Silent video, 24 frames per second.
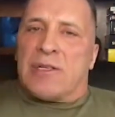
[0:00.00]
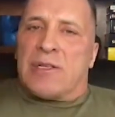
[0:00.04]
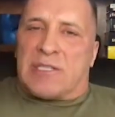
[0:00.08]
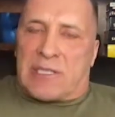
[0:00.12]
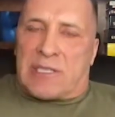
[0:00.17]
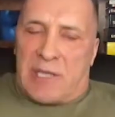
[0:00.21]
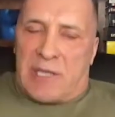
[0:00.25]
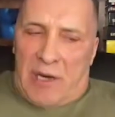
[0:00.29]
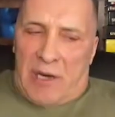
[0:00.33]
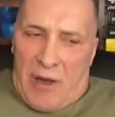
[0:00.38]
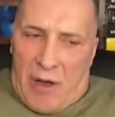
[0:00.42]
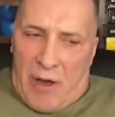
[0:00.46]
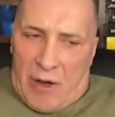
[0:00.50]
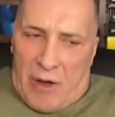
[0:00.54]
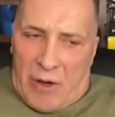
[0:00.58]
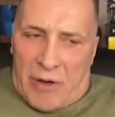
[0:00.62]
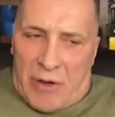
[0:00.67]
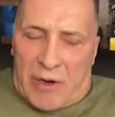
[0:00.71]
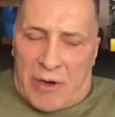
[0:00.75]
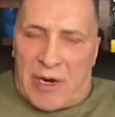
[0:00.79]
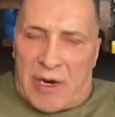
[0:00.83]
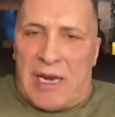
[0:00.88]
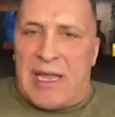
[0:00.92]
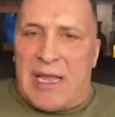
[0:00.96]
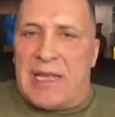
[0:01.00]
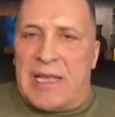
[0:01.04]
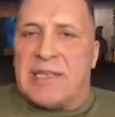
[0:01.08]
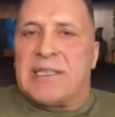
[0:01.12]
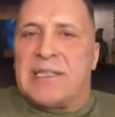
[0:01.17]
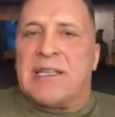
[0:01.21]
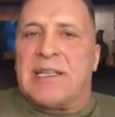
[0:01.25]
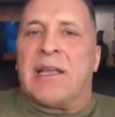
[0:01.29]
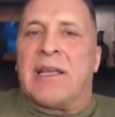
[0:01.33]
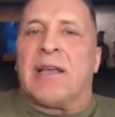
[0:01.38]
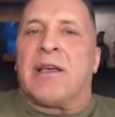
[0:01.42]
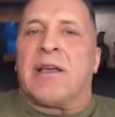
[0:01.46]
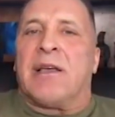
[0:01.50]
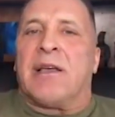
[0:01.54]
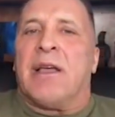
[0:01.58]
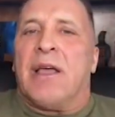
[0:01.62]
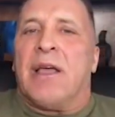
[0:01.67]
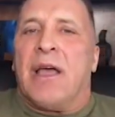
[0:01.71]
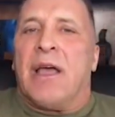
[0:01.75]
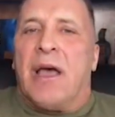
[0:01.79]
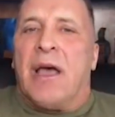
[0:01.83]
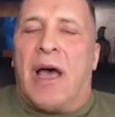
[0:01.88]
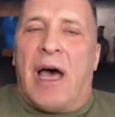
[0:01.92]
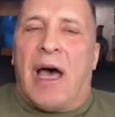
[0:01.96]
slow releasing
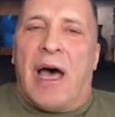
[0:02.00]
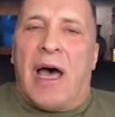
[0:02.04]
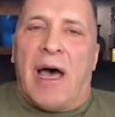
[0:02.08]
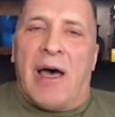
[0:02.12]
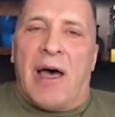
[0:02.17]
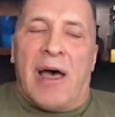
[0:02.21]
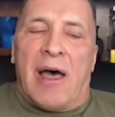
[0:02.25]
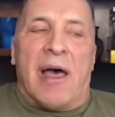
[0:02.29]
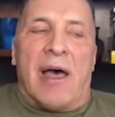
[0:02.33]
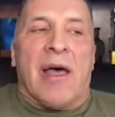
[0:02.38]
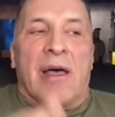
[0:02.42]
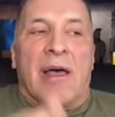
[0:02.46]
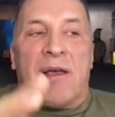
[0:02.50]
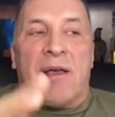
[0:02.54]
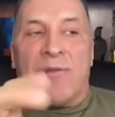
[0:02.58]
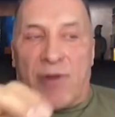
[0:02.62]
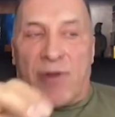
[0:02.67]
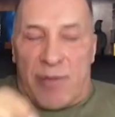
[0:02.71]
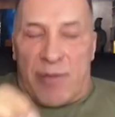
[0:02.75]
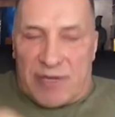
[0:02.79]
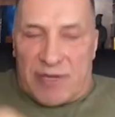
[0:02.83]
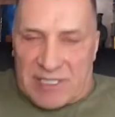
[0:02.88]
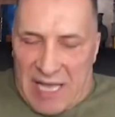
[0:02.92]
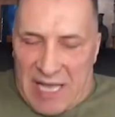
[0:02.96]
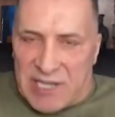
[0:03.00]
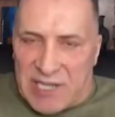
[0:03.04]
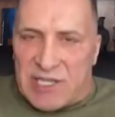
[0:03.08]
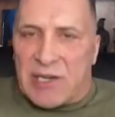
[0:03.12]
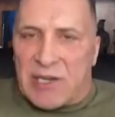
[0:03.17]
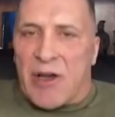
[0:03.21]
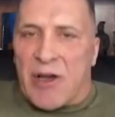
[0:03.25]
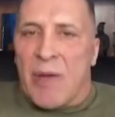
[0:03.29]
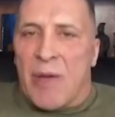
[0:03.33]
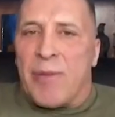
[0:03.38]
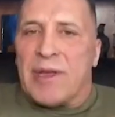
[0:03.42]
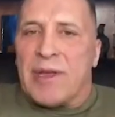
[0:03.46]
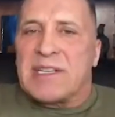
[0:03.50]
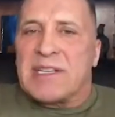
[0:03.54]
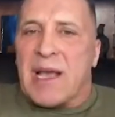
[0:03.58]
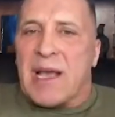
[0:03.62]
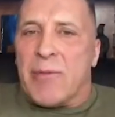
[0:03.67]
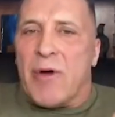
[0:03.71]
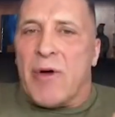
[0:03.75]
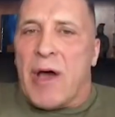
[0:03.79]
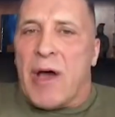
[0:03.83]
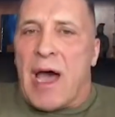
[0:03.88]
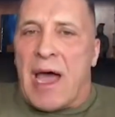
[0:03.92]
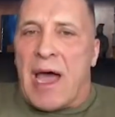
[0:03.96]
uh, from starchy complex
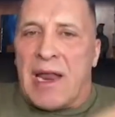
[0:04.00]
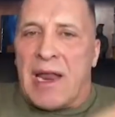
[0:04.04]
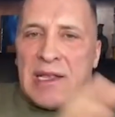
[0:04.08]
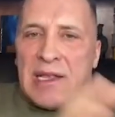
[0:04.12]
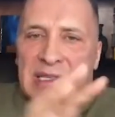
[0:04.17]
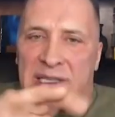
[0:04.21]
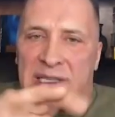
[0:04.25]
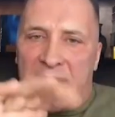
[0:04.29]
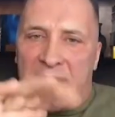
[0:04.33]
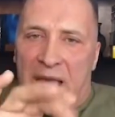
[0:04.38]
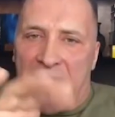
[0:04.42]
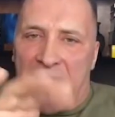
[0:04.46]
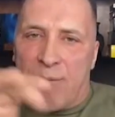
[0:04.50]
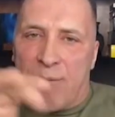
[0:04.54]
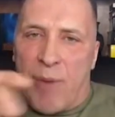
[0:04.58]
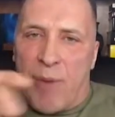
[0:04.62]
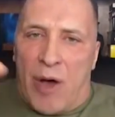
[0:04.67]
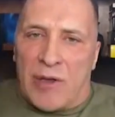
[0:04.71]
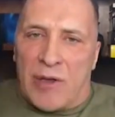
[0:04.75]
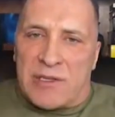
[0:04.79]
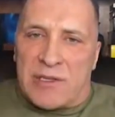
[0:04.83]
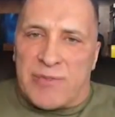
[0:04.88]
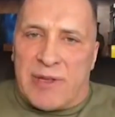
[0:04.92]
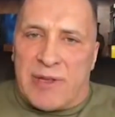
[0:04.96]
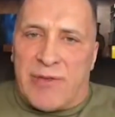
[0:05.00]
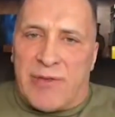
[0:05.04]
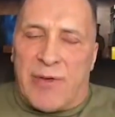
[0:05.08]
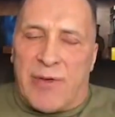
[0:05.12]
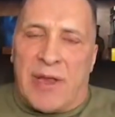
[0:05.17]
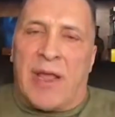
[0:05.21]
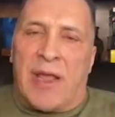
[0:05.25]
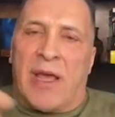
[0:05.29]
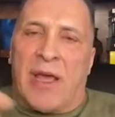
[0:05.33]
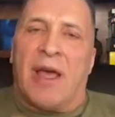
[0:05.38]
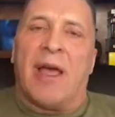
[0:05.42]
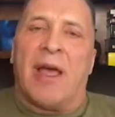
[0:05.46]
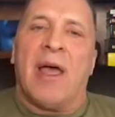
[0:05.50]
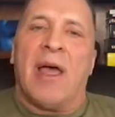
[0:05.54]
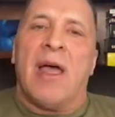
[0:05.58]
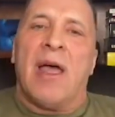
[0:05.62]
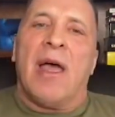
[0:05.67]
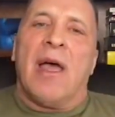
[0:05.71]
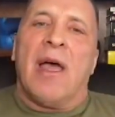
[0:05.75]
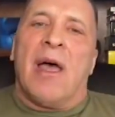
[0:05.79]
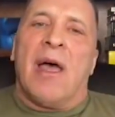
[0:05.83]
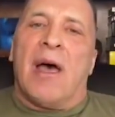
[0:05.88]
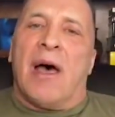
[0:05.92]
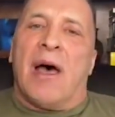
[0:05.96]
carbohydrates. They have bonds between uh,
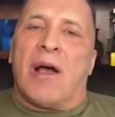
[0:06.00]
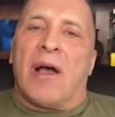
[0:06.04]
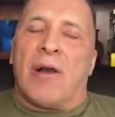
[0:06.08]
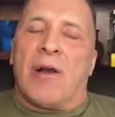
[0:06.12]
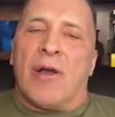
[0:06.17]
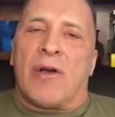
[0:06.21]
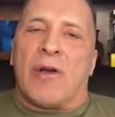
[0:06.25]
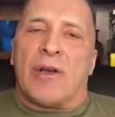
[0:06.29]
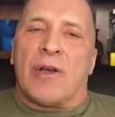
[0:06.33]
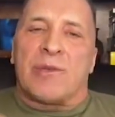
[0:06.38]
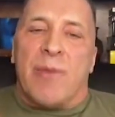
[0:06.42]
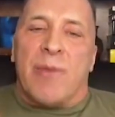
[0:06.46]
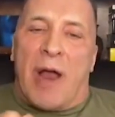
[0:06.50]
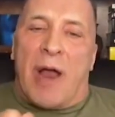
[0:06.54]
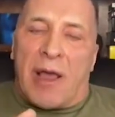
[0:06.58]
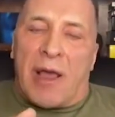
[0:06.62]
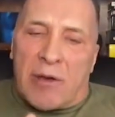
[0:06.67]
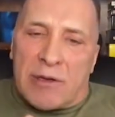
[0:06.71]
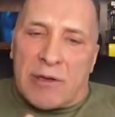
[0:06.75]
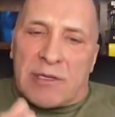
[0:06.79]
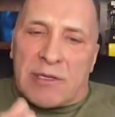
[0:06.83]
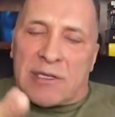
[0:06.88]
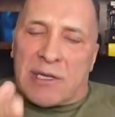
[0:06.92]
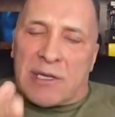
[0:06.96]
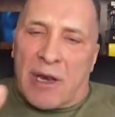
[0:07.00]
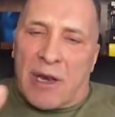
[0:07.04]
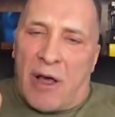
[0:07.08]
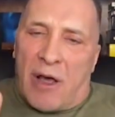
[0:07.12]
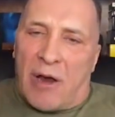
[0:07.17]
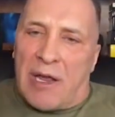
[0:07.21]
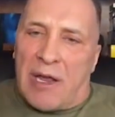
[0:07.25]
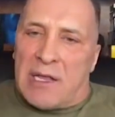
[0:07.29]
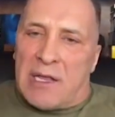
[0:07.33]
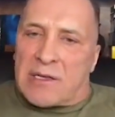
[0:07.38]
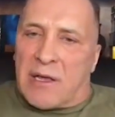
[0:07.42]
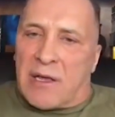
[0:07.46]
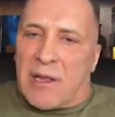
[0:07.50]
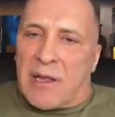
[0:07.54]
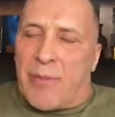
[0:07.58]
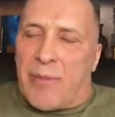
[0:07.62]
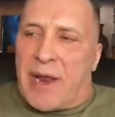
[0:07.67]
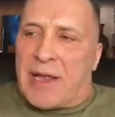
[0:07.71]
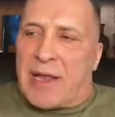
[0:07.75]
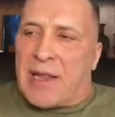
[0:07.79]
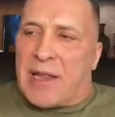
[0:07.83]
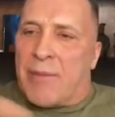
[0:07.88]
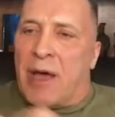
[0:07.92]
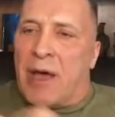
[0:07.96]
uh, glucose molecules. Slowly, it's going to
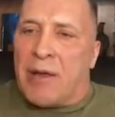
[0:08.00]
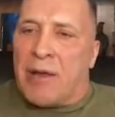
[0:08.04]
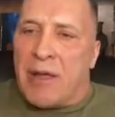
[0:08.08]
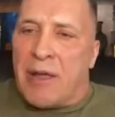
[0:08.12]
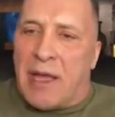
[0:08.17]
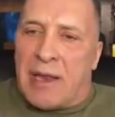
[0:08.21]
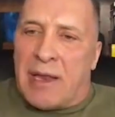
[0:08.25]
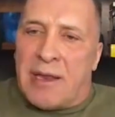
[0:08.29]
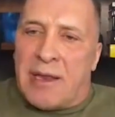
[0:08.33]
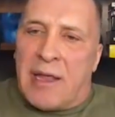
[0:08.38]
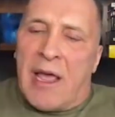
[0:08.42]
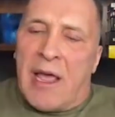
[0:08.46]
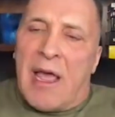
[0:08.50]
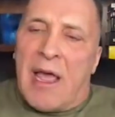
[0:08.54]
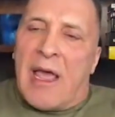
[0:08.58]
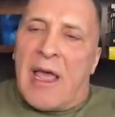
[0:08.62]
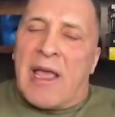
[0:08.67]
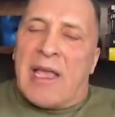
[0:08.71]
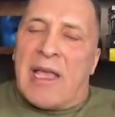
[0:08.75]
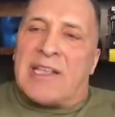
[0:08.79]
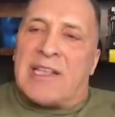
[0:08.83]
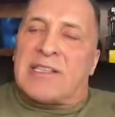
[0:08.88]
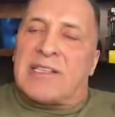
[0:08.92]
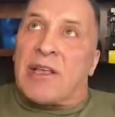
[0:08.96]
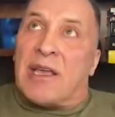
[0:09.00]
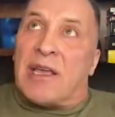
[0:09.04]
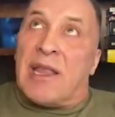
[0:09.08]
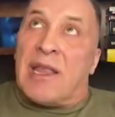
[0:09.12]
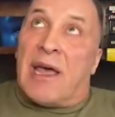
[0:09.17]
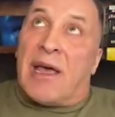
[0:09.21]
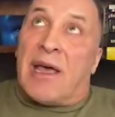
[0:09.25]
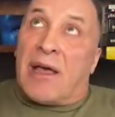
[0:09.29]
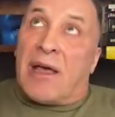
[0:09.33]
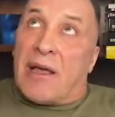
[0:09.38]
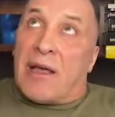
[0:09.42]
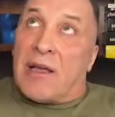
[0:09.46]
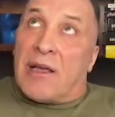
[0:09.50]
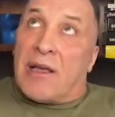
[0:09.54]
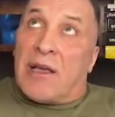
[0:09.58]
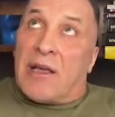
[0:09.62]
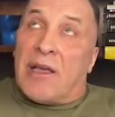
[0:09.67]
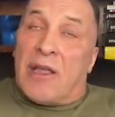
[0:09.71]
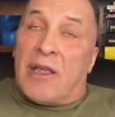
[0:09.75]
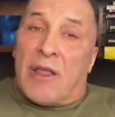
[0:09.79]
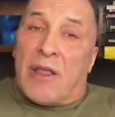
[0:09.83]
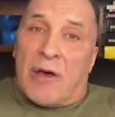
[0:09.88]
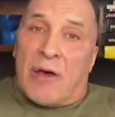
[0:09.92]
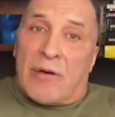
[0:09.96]
break them up, and it's not going to,
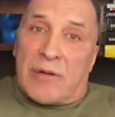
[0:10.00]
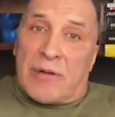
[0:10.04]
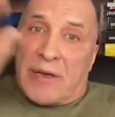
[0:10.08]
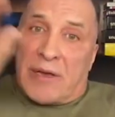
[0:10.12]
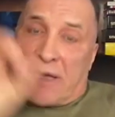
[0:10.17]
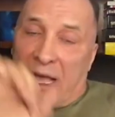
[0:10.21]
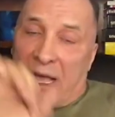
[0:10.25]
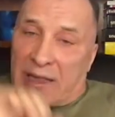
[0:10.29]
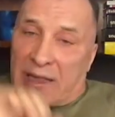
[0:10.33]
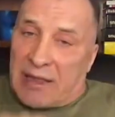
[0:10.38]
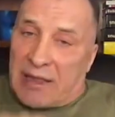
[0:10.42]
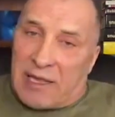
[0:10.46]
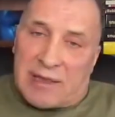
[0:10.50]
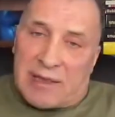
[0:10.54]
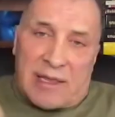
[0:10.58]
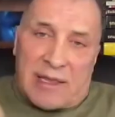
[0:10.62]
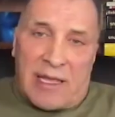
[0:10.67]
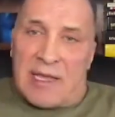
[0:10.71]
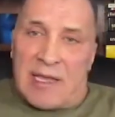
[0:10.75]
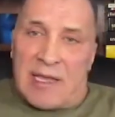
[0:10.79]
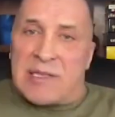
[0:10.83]
you know, get that